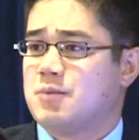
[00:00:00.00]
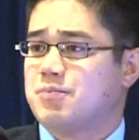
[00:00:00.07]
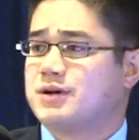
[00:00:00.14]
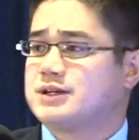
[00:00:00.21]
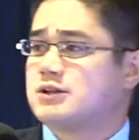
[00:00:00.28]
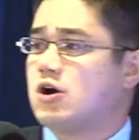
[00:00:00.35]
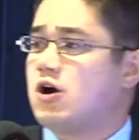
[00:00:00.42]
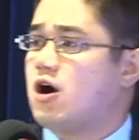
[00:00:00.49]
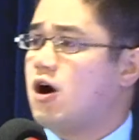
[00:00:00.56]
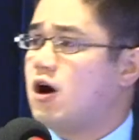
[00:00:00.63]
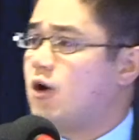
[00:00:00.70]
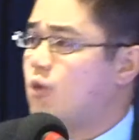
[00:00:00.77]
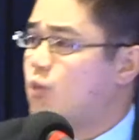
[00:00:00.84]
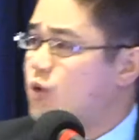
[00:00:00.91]
But
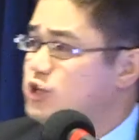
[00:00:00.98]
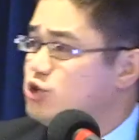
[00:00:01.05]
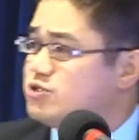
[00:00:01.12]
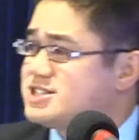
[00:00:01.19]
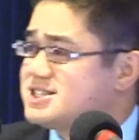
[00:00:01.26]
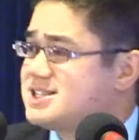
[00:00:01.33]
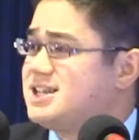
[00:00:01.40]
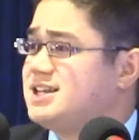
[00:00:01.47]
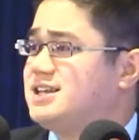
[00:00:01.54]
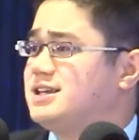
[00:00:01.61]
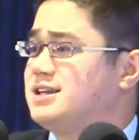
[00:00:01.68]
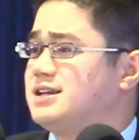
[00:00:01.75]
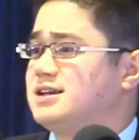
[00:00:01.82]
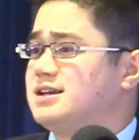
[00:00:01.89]
what you
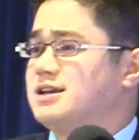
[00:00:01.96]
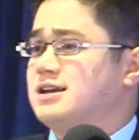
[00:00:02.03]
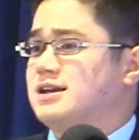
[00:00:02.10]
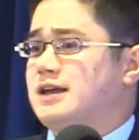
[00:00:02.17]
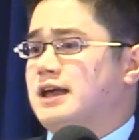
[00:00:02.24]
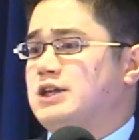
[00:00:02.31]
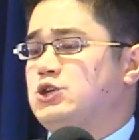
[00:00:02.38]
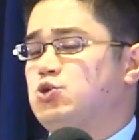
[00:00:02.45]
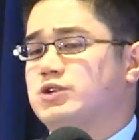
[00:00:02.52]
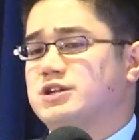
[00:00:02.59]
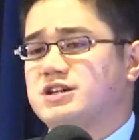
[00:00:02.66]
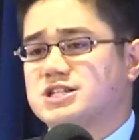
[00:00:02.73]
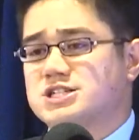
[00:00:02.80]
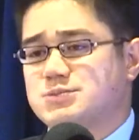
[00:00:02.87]
see and you
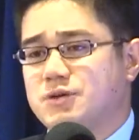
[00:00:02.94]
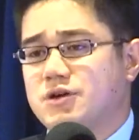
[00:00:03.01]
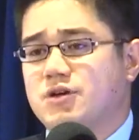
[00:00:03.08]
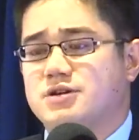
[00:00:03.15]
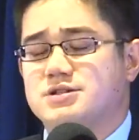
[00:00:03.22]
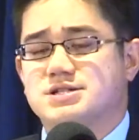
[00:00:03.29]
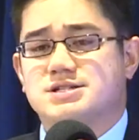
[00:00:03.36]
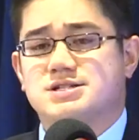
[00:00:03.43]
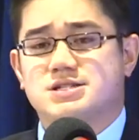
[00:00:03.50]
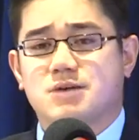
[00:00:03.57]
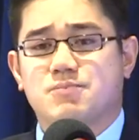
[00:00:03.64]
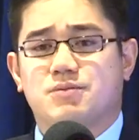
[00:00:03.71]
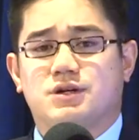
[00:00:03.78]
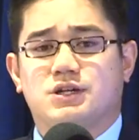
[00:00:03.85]
can experience is
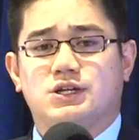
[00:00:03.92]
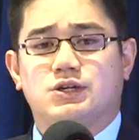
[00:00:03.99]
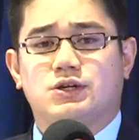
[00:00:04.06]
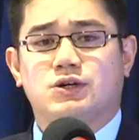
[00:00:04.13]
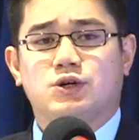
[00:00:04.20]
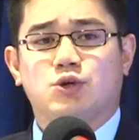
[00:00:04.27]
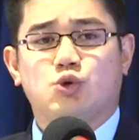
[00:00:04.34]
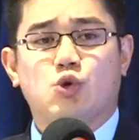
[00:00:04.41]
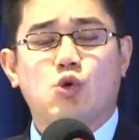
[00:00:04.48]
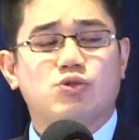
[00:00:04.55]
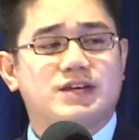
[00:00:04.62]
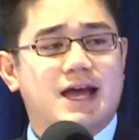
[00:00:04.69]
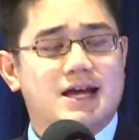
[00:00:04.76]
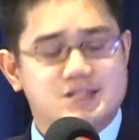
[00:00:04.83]
somebody who
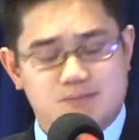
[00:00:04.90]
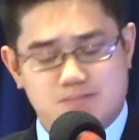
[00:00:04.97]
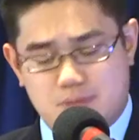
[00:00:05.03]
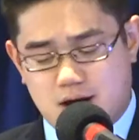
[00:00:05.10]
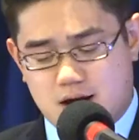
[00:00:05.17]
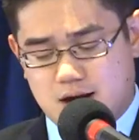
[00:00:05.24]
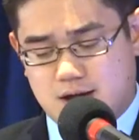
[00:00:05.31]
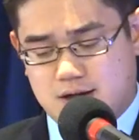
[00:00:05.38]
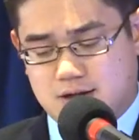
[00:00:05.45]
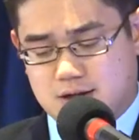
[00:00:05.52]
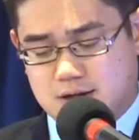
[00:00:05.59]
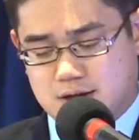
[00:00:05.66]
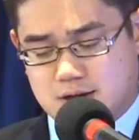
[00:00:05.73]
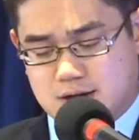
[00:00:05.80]
only has the mind
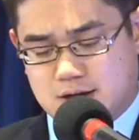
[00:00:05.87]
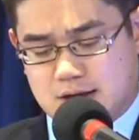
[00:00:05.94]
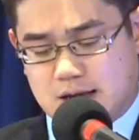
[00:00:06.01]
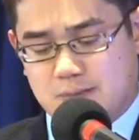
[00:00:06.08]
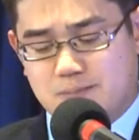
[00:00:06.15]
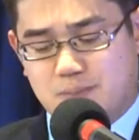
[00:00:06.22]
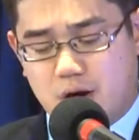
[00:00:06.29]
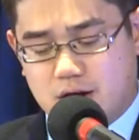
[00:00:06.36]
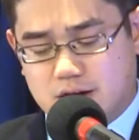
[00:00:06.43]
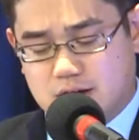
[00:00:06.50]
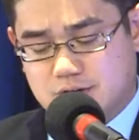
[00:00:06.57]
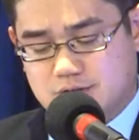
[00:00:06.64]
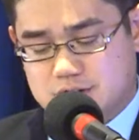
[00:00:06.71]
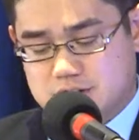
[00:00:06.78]
and
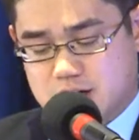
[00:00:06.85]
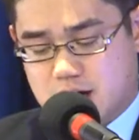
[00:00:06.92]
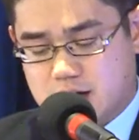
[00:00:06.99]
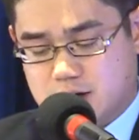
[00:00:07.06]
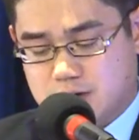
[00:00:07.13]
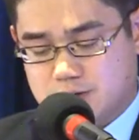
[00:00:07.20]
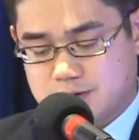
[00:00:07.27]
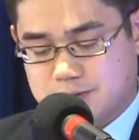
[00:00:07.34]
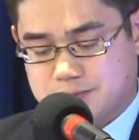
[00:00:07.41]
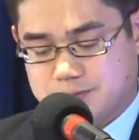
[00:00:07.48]
body of a child.